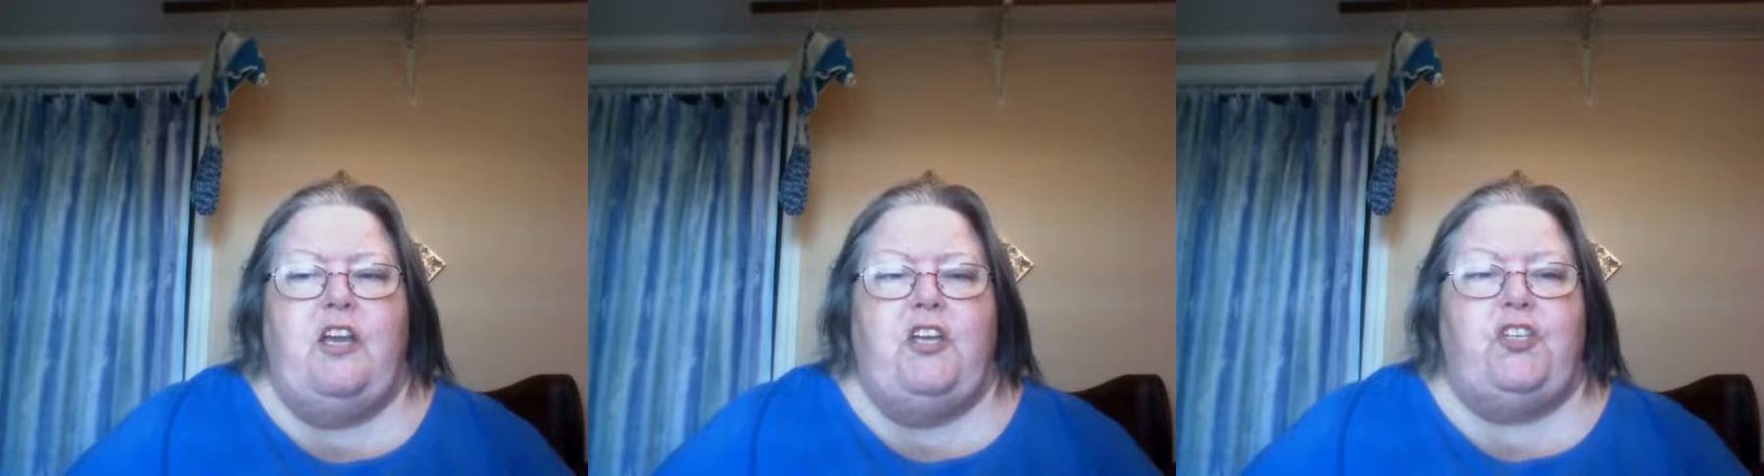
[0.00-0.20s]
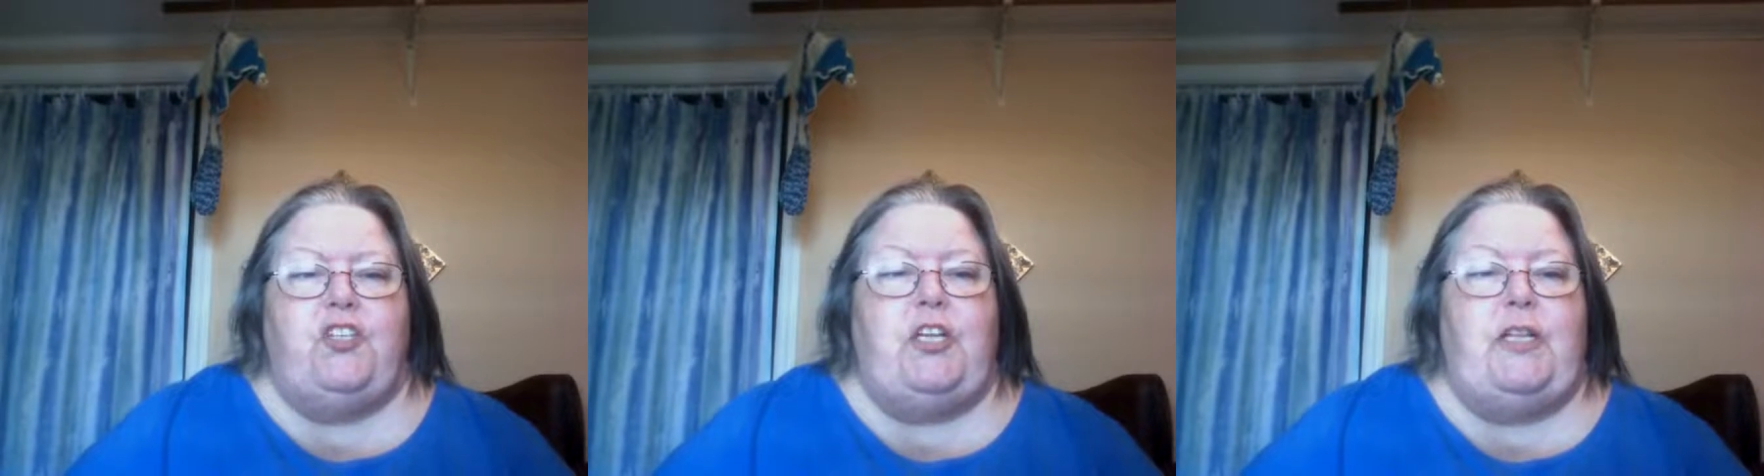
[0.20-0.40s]

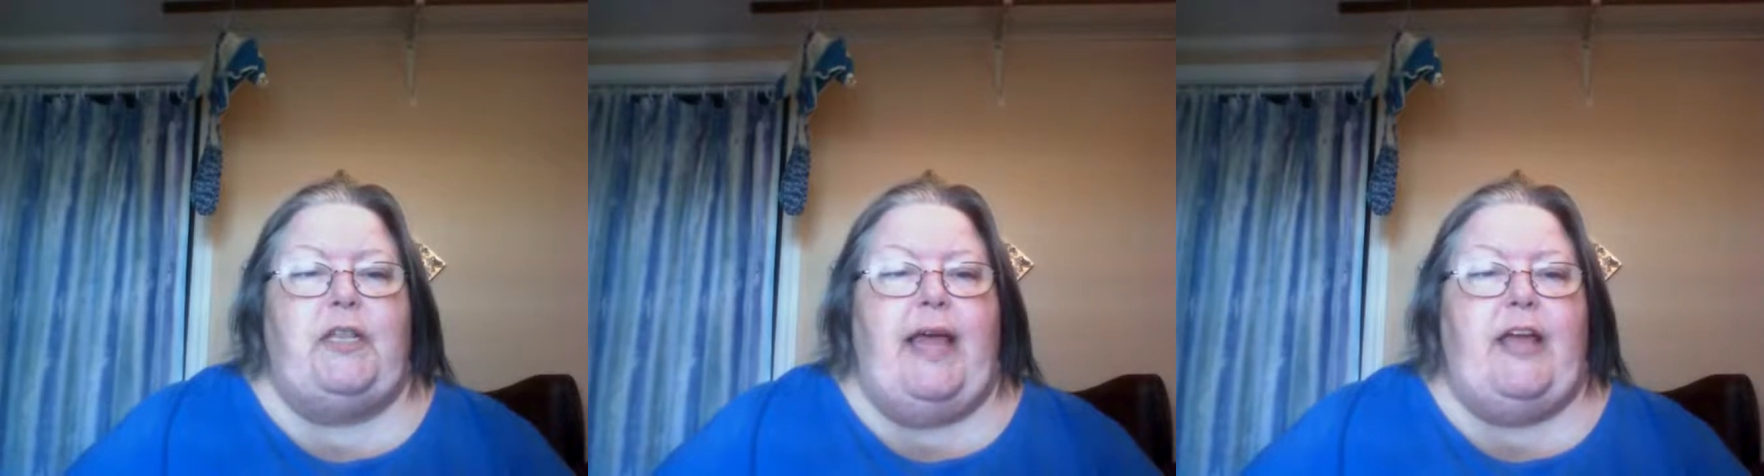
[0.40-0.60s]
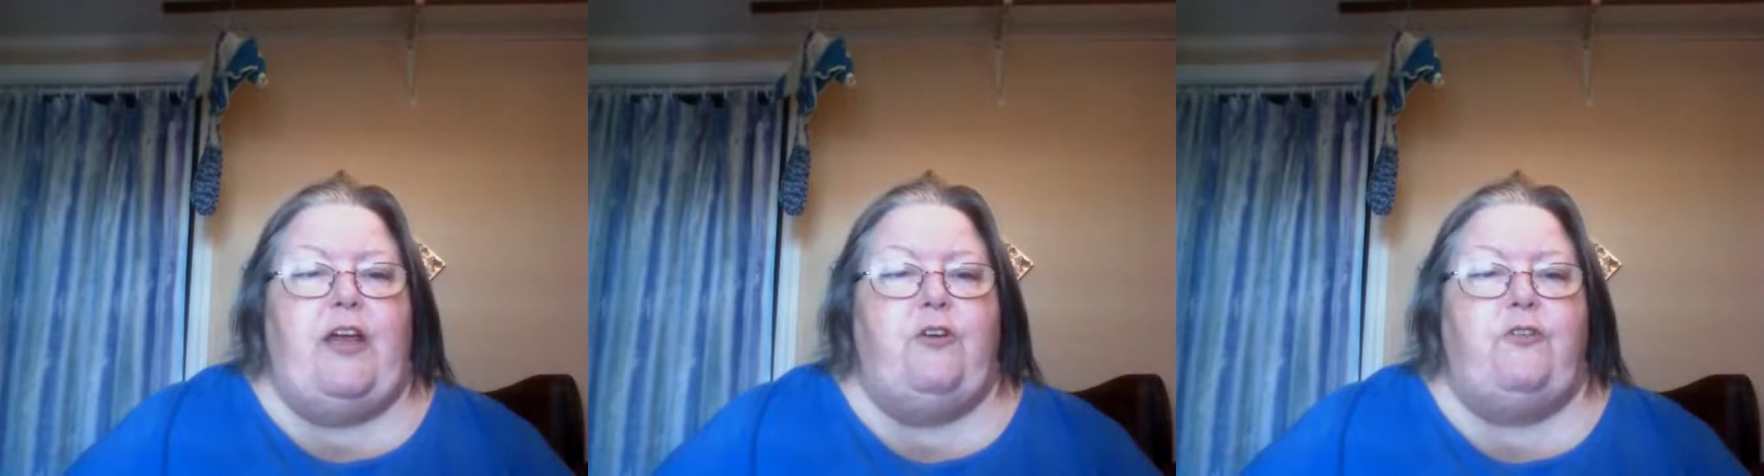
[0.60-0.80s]
She
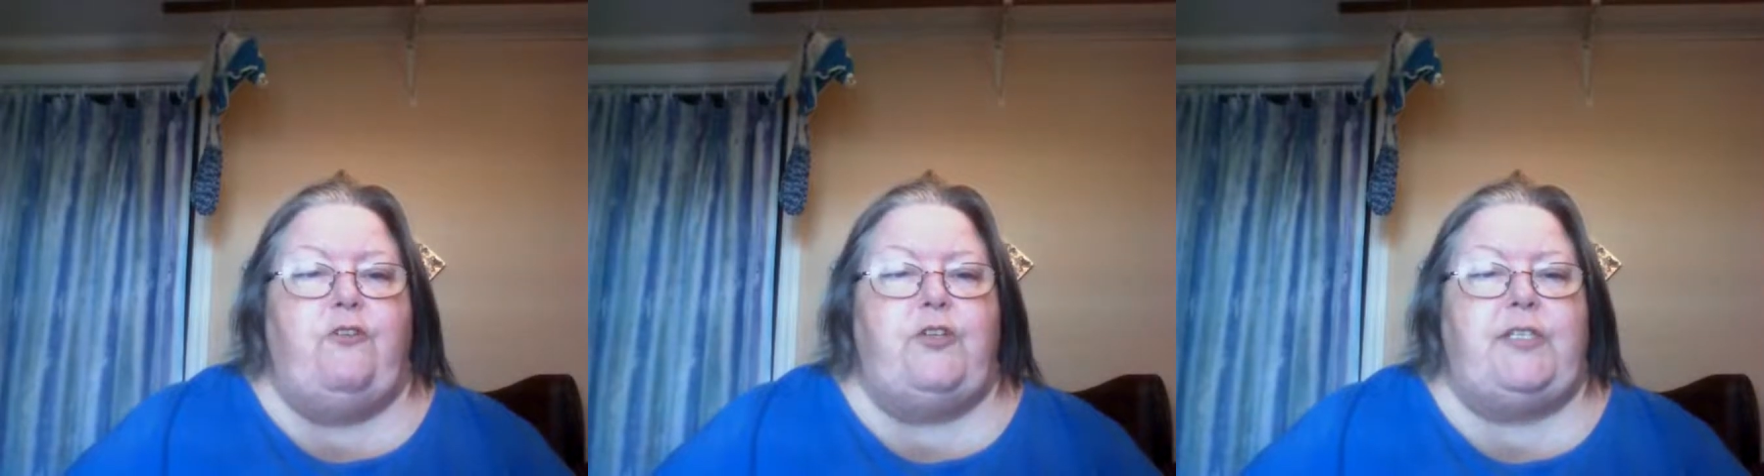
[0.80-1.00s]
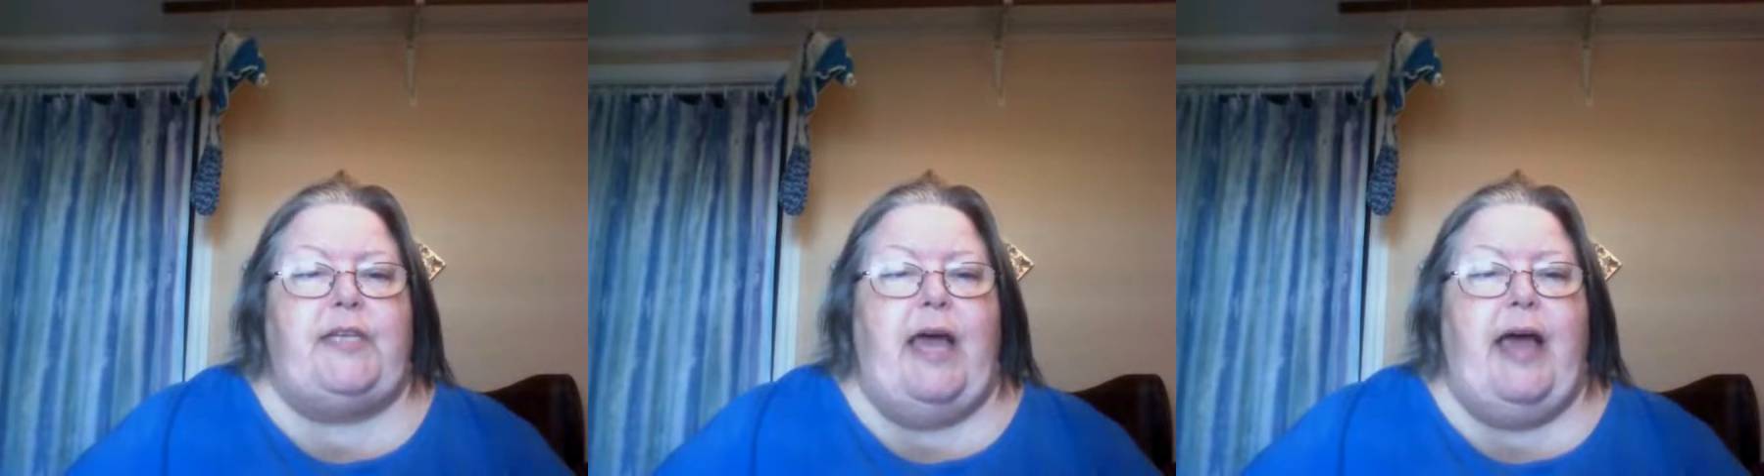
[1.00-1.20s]
lay on
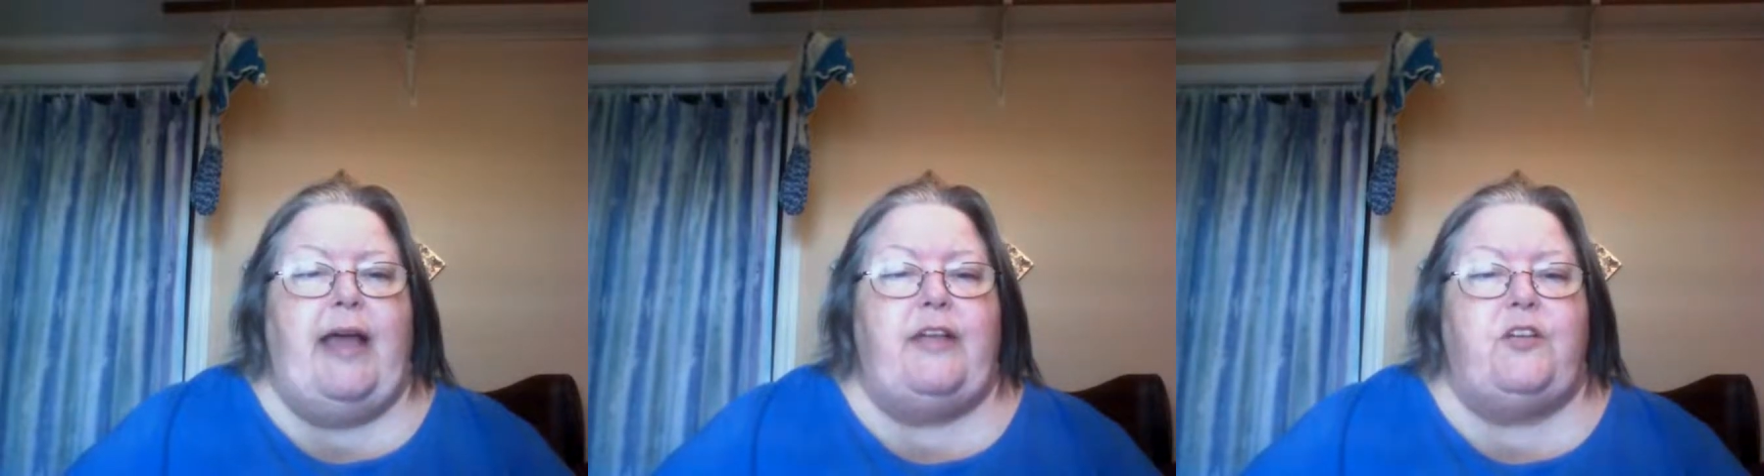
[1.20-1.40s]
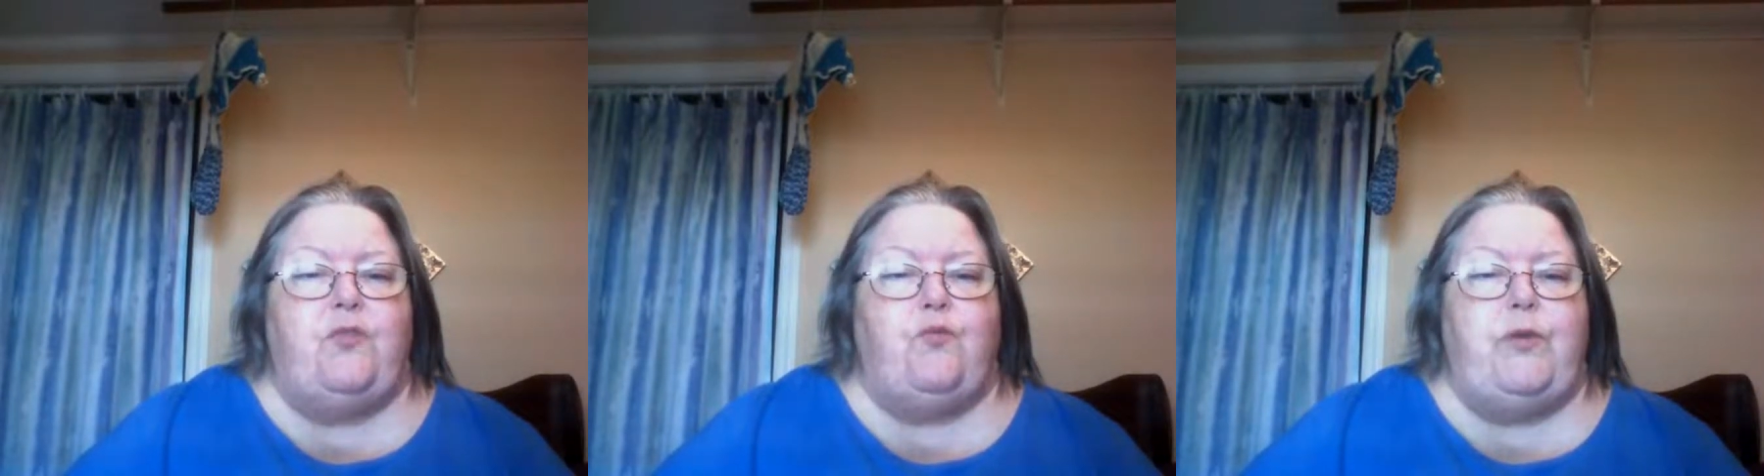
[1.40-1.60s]
her
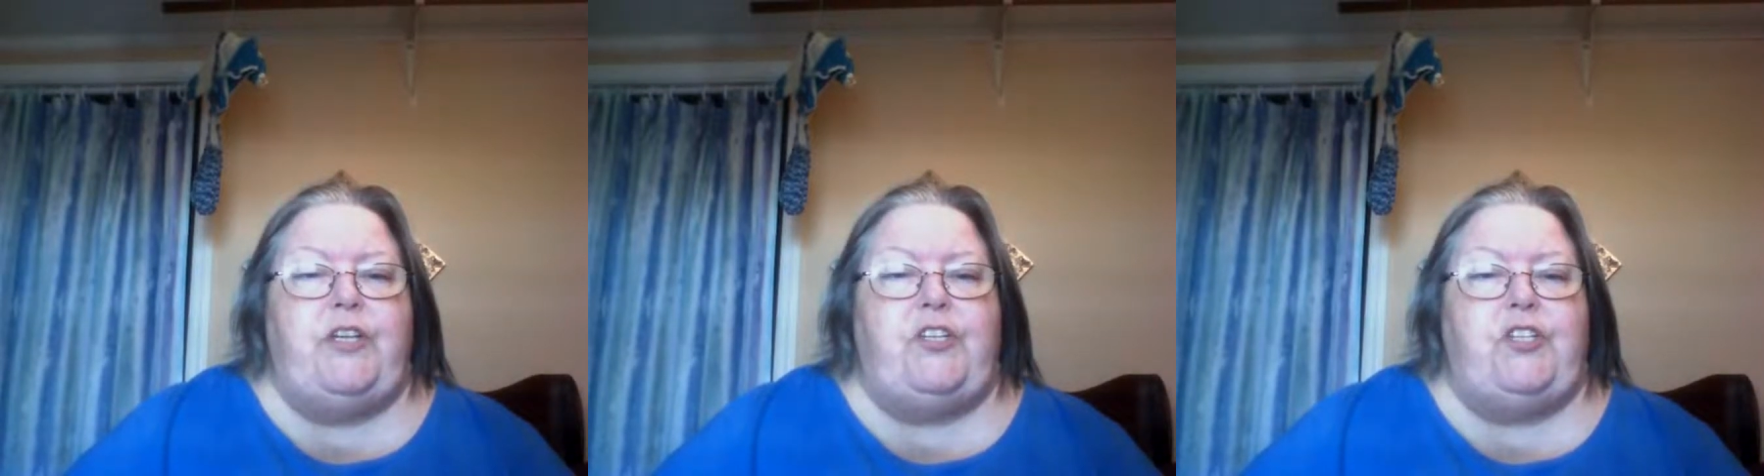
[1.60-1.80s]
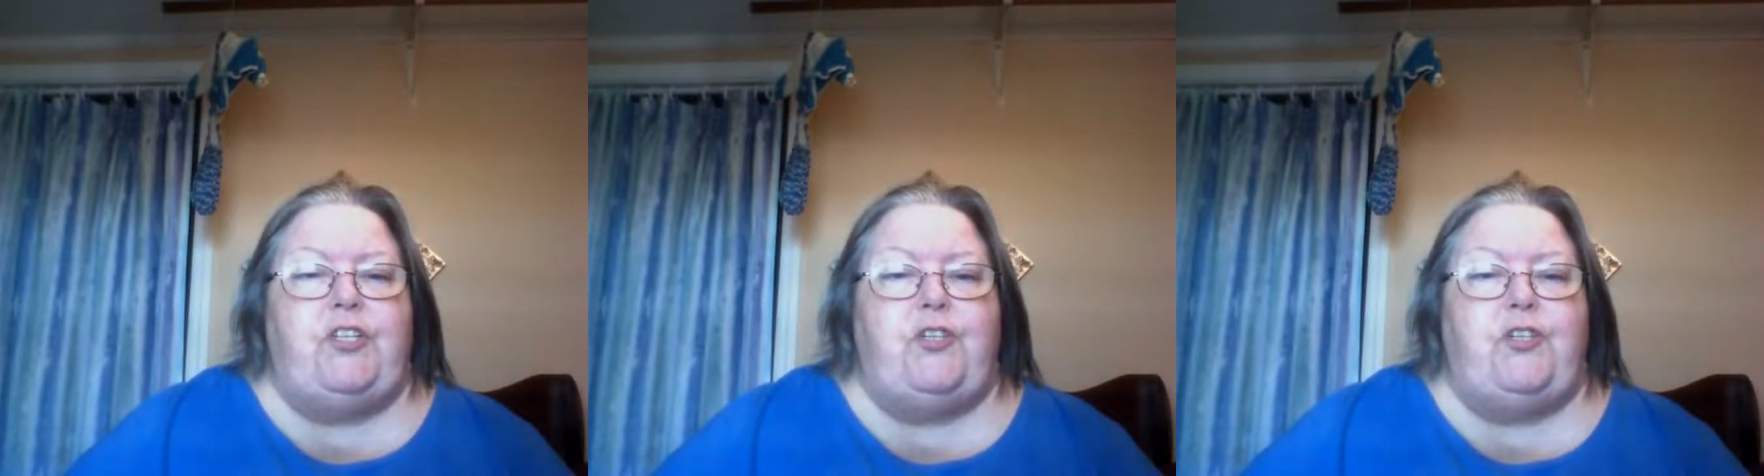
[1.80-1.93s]
side to reach